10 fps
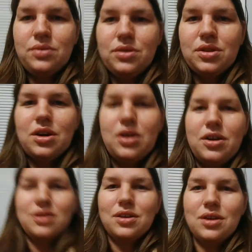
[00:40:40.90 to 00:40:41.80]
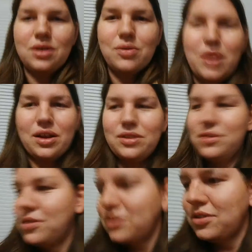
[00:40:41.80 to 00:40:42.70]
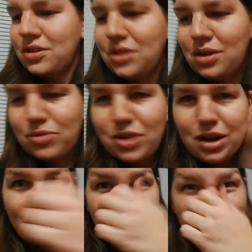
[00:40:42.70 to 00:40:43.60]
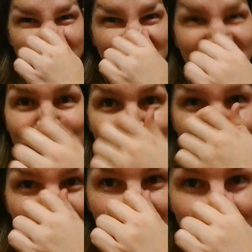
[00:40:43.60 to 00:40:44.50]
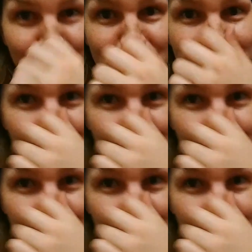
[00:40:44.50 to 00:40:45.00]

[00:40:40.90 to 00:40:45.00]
There, you got a rat. You can keep track. Or a wrench.